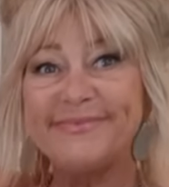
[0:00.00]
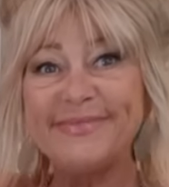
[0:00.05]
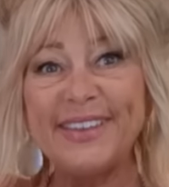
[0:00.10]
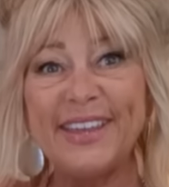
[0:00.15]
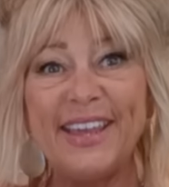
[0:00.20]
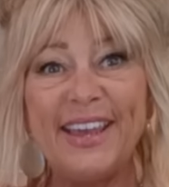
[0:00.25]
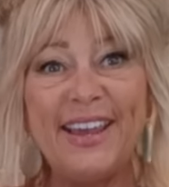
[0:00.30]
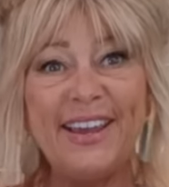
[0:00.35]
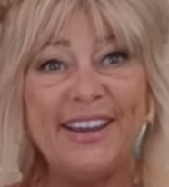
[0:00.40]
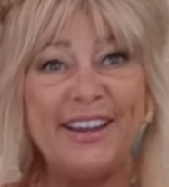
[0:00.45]

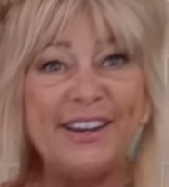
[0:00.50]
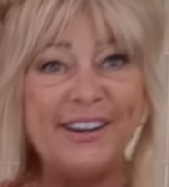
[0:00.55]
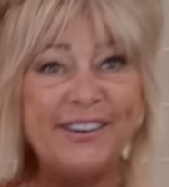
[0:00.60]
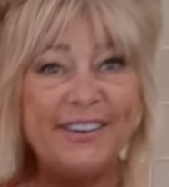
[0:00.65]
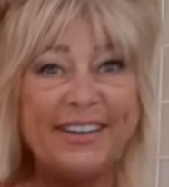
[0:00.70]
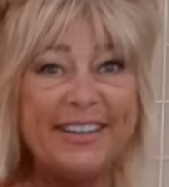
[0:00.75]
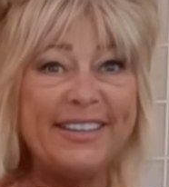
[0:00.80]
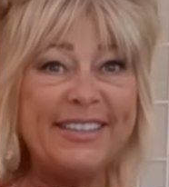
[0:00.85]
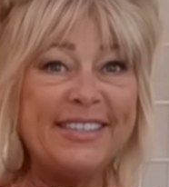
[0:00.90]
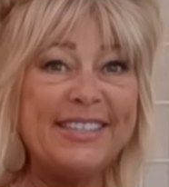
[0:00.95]
Okay, here
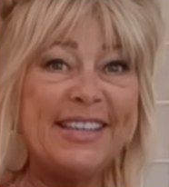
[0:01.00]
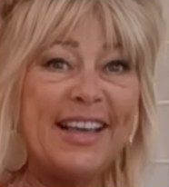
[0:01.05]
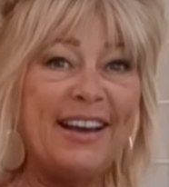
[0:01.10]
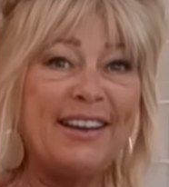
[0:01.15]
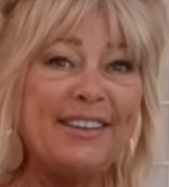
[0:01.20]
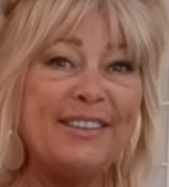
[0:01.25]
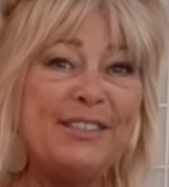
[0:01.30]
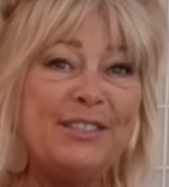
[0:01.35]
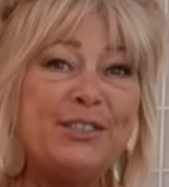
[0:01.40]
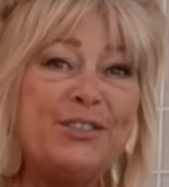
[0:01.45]
it is
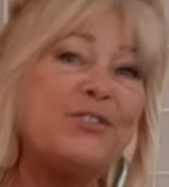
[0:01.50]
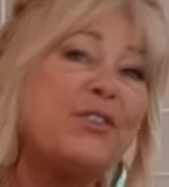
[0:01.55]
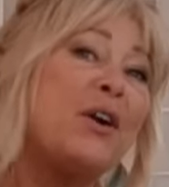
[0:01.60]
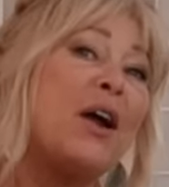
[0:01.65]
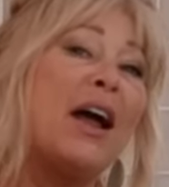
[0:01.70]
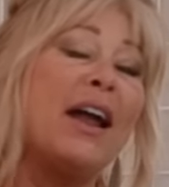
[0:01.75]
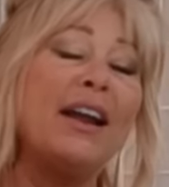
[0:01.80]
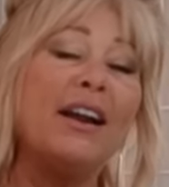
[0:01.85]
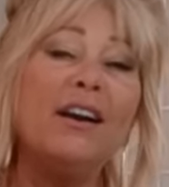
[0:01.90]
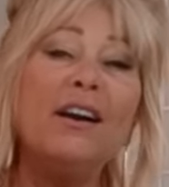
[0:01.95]
out of the
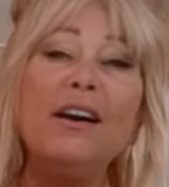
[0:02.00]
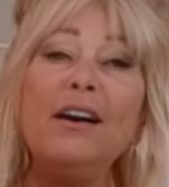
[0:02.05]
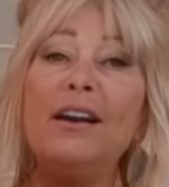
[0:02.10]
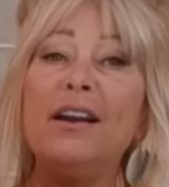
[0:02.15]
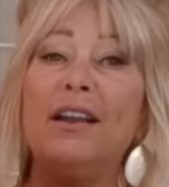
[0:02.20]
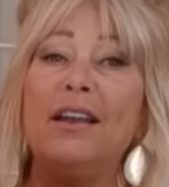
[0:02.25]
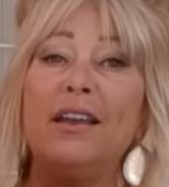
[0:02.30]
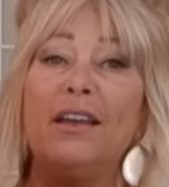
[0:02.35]
dryer.